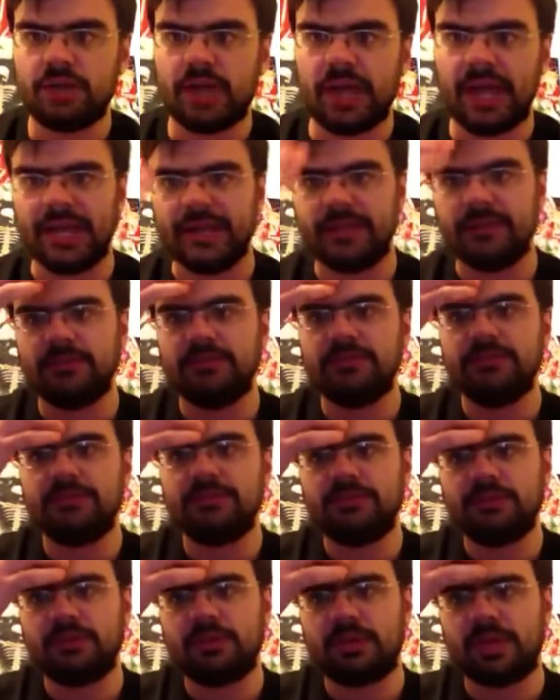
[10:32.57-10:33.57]
And
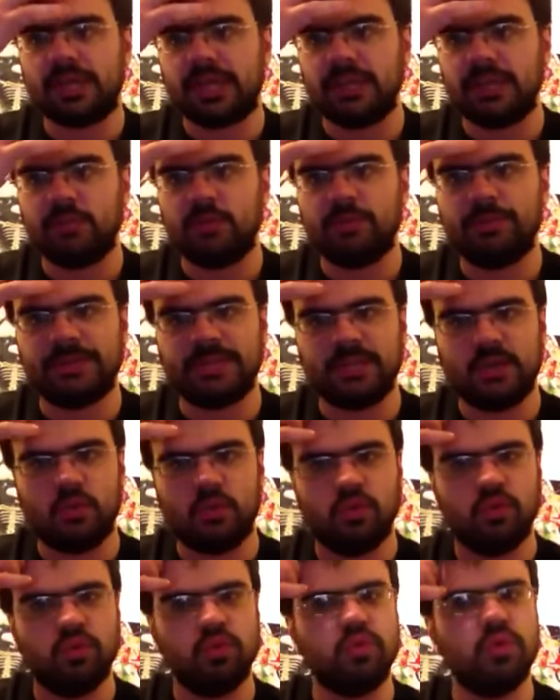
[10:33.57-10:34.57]
it would be
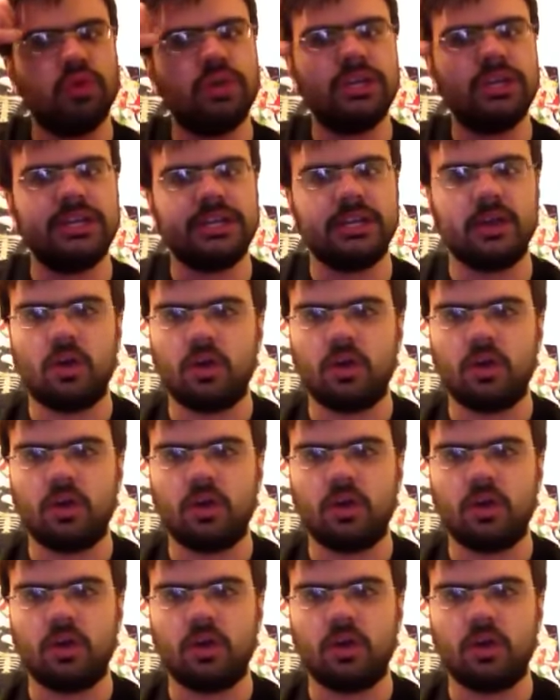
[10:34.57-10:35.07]
really